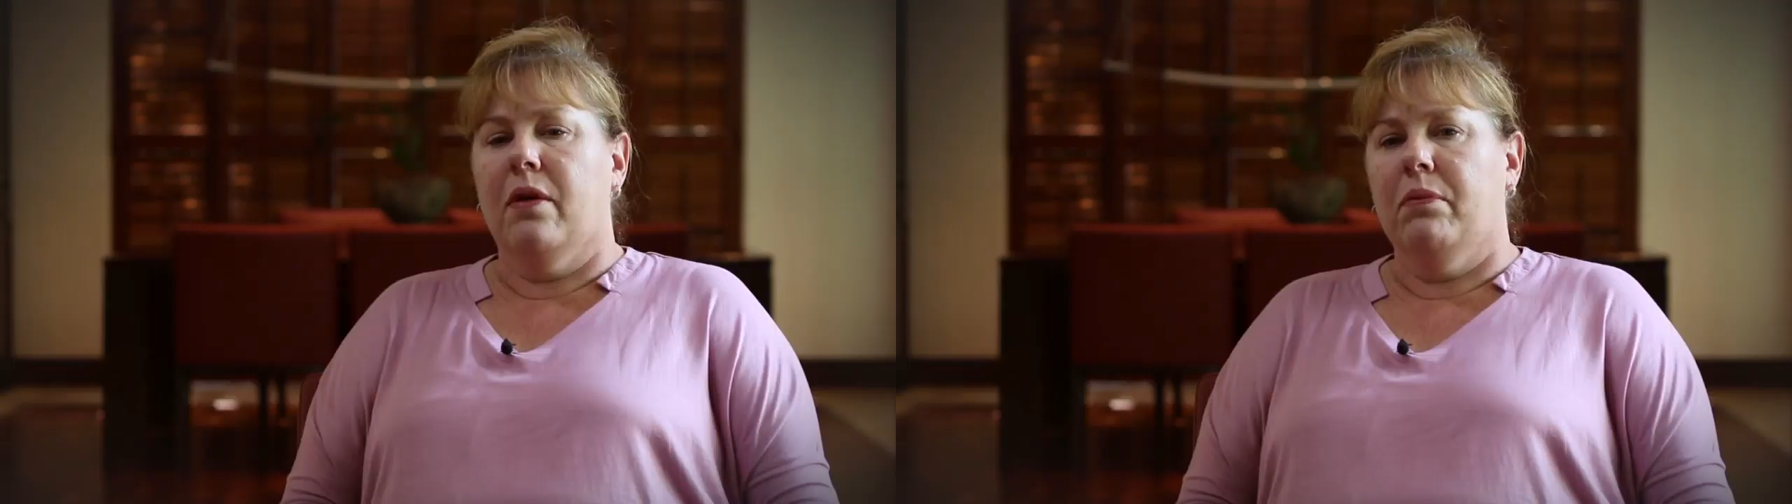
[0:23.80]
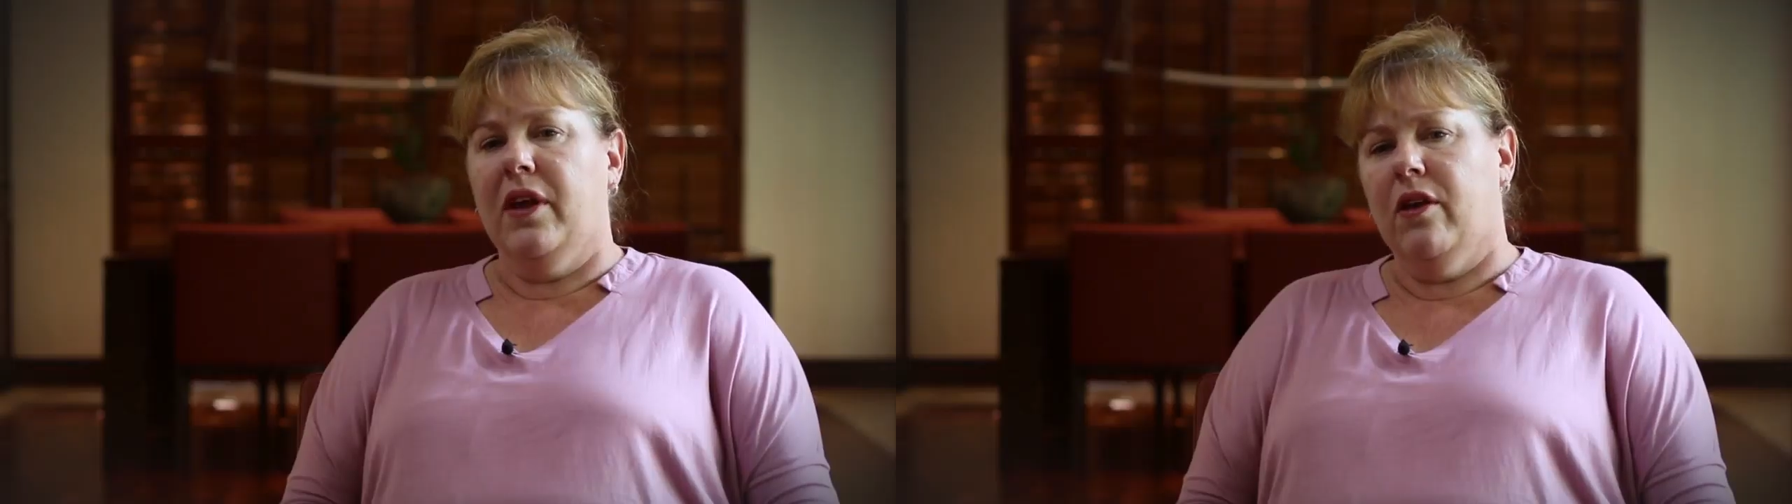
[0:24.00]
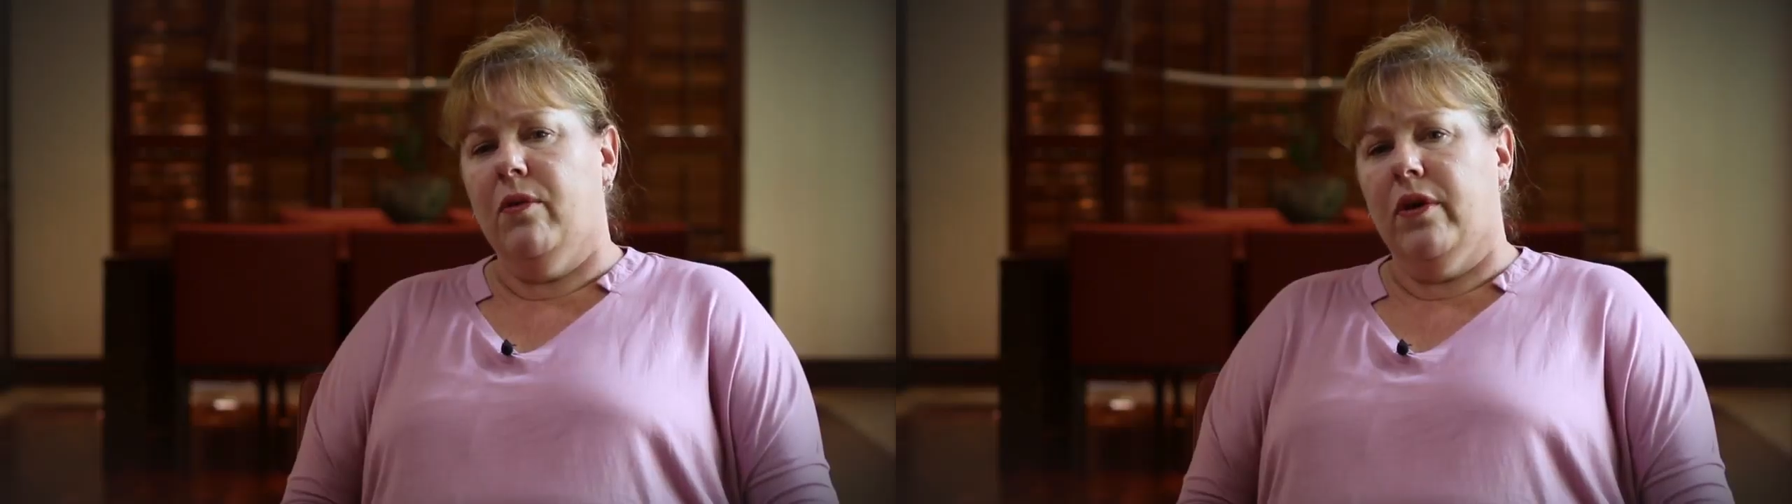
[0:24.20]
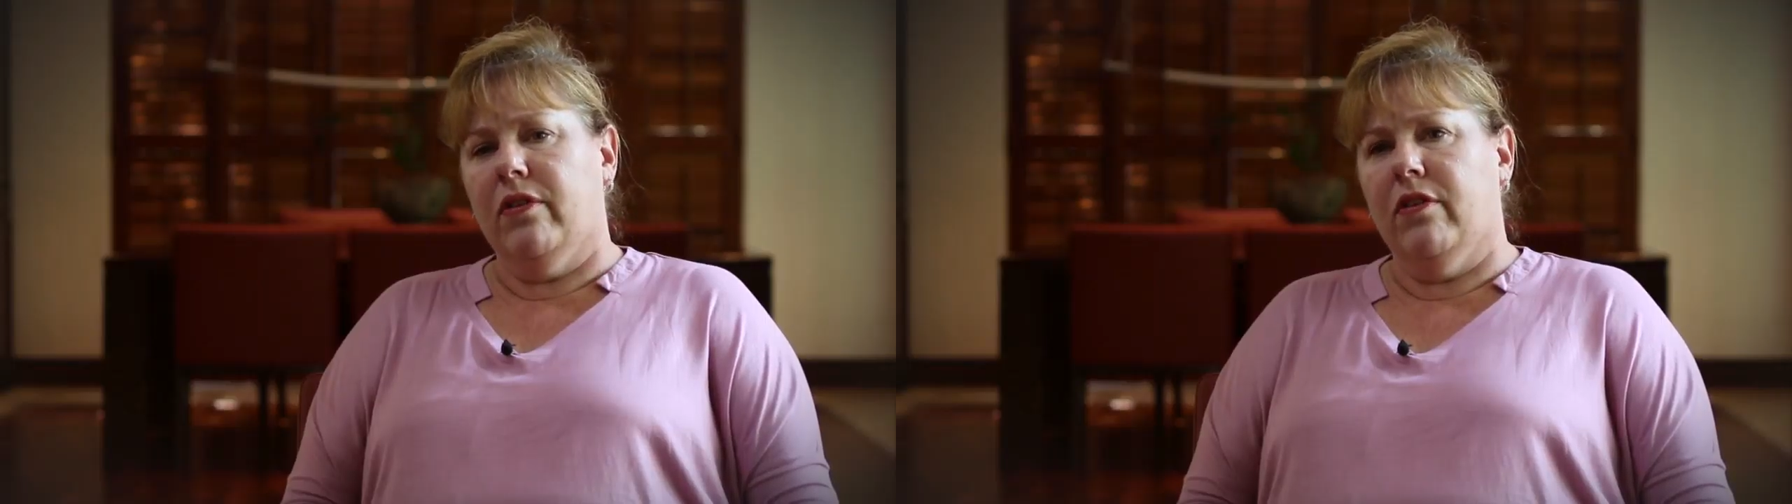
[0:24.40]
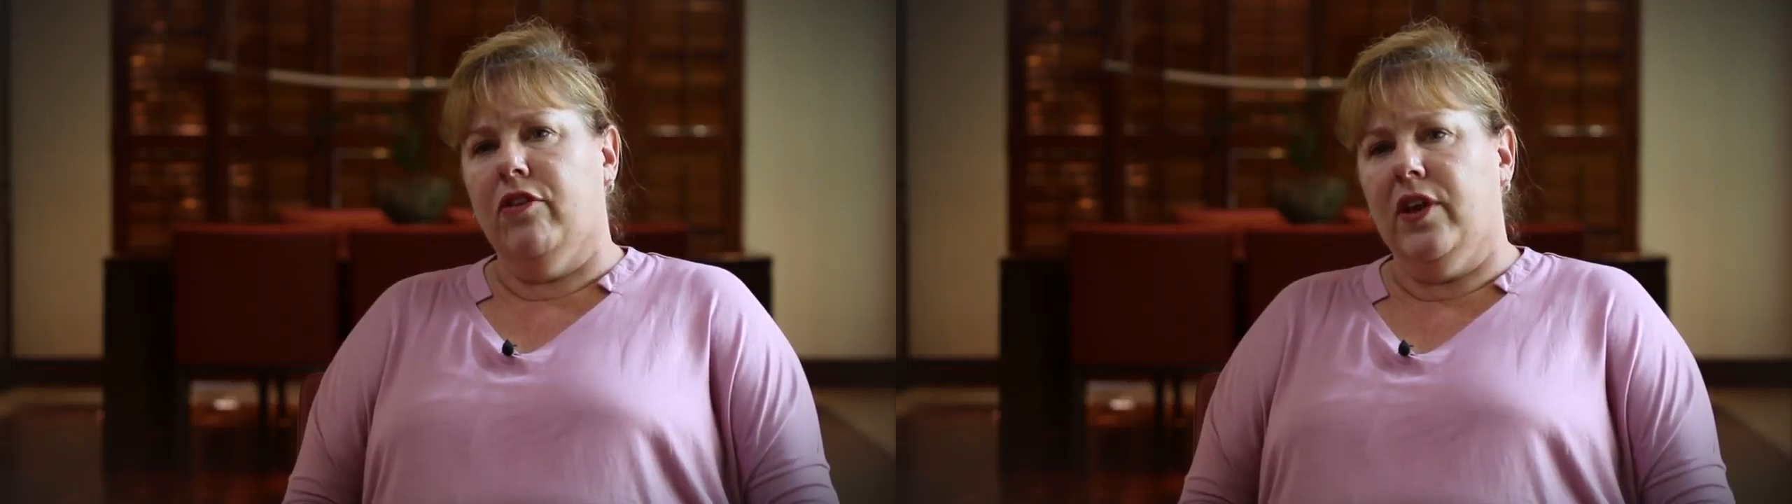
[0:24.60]

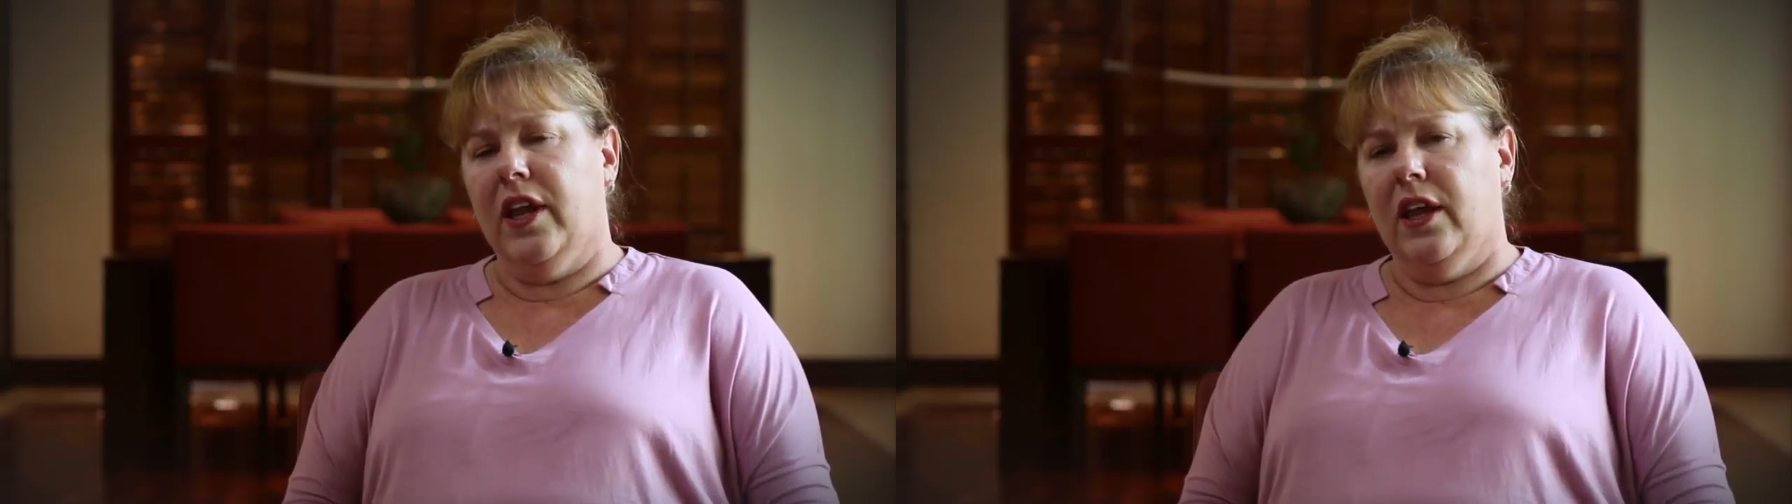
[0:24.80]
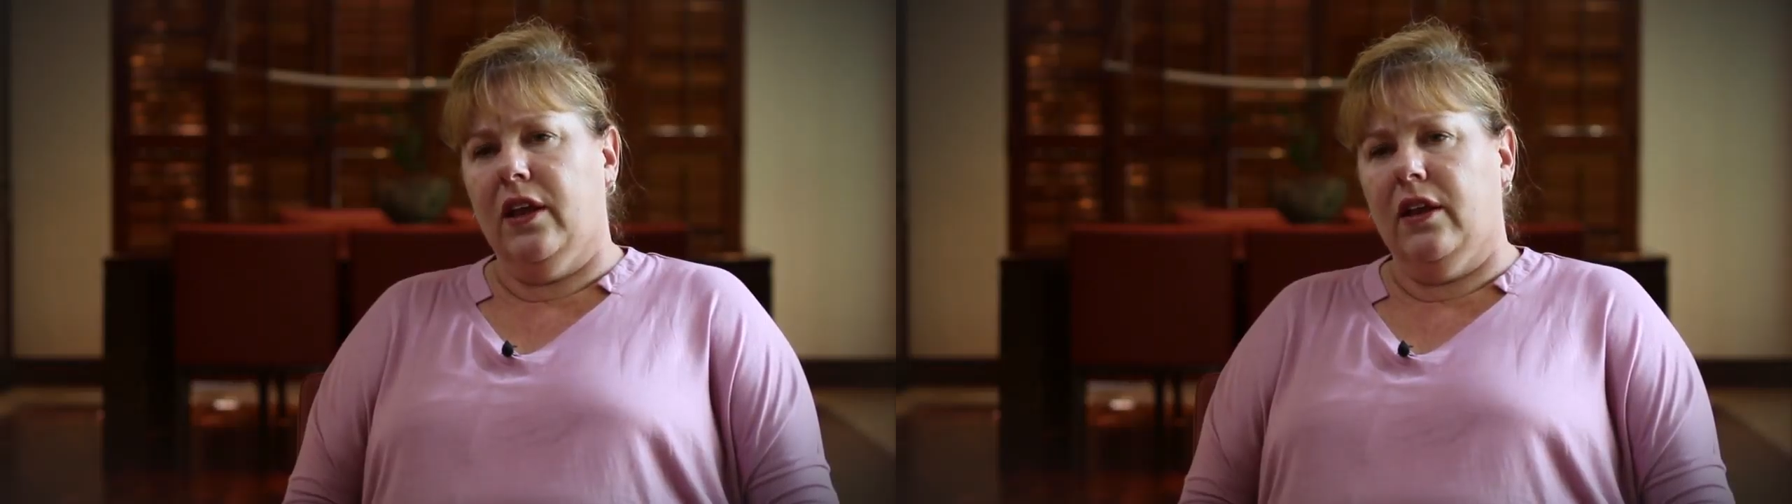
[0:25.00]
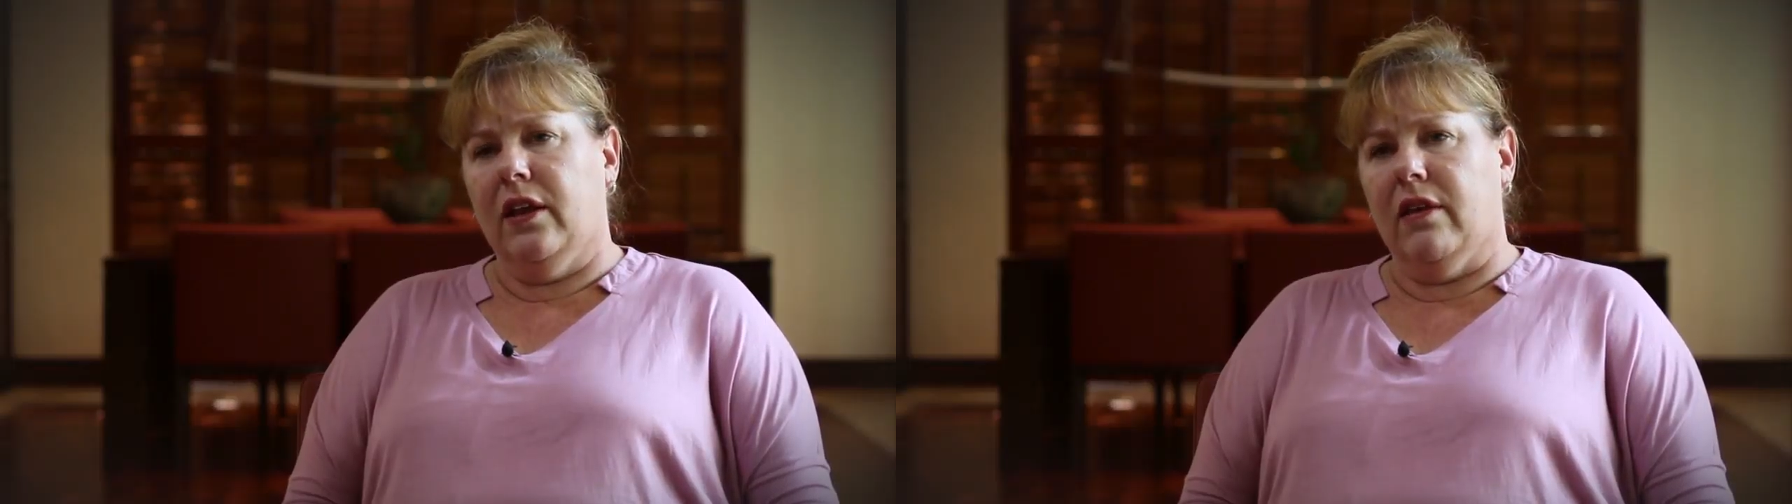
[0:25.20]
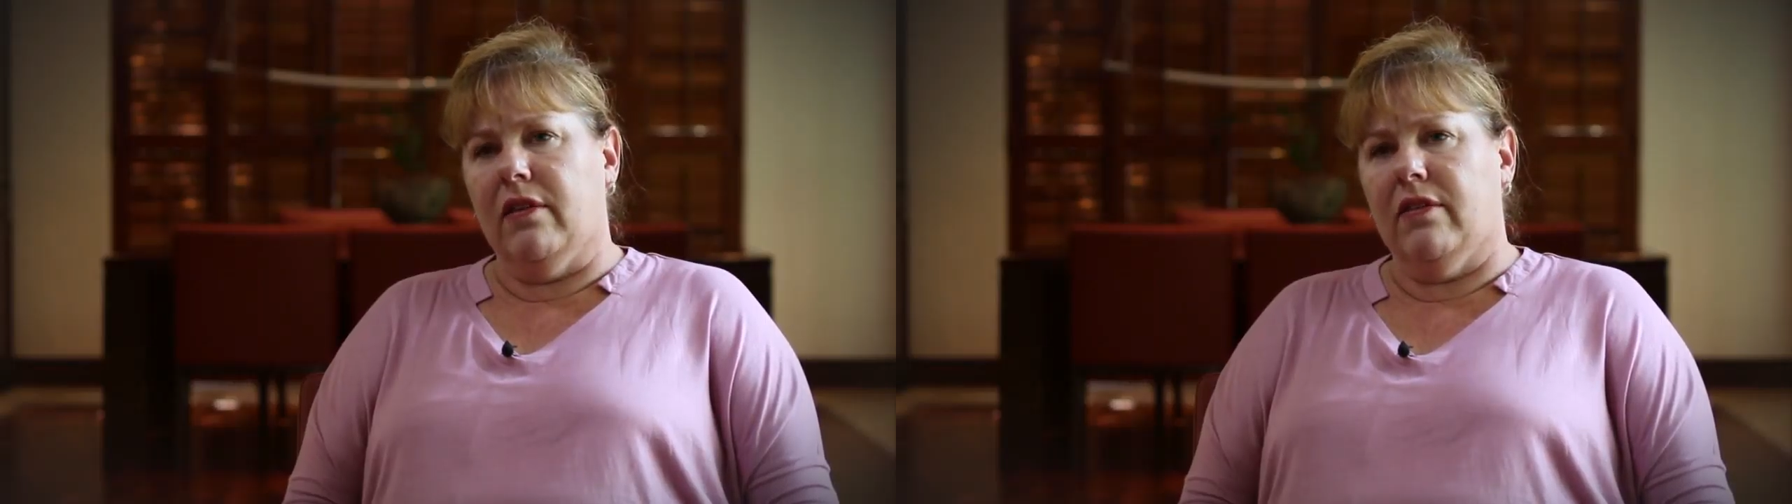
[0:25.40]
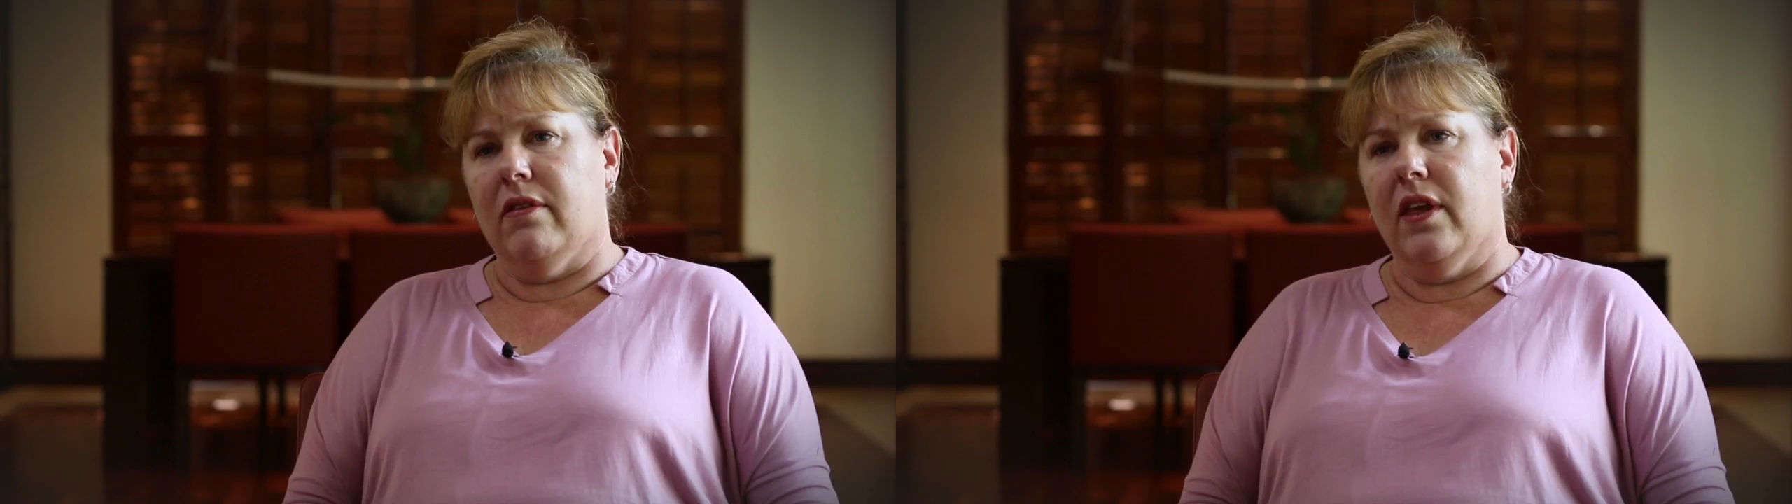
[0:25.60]
MediaWorks'
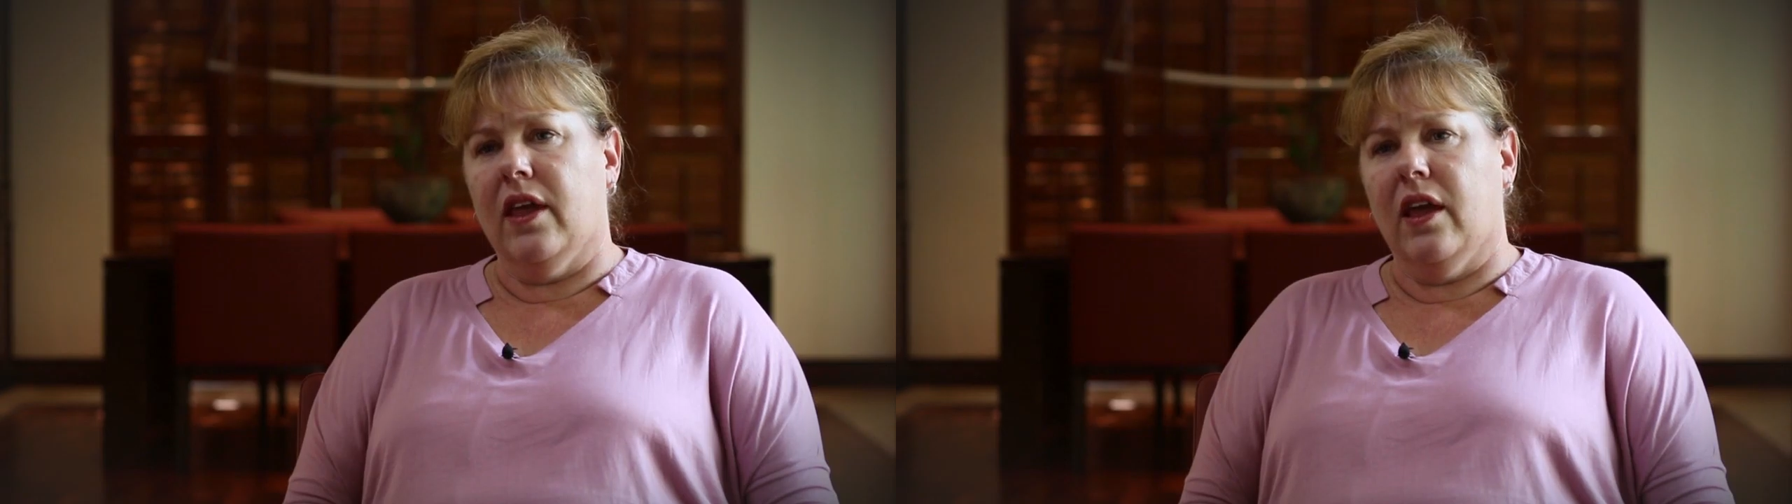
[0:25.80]
uniqueness